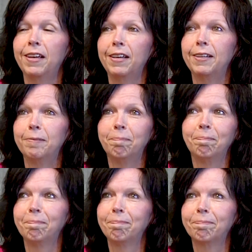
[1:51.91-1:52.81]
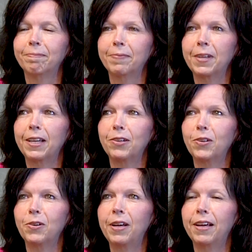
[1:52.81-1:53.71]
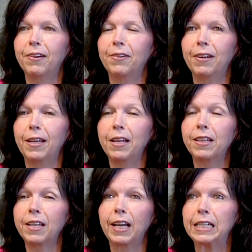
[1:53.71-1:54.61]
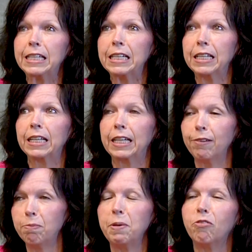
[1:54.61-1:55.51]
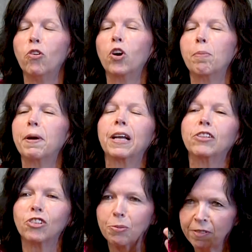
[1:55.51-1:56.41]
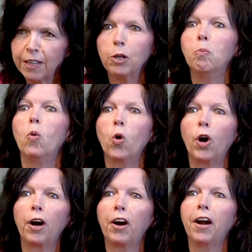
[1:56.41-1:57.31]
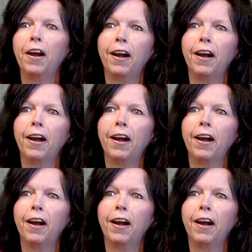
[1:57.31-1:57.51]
I don't know how, not that I didn't live before, but I just feel more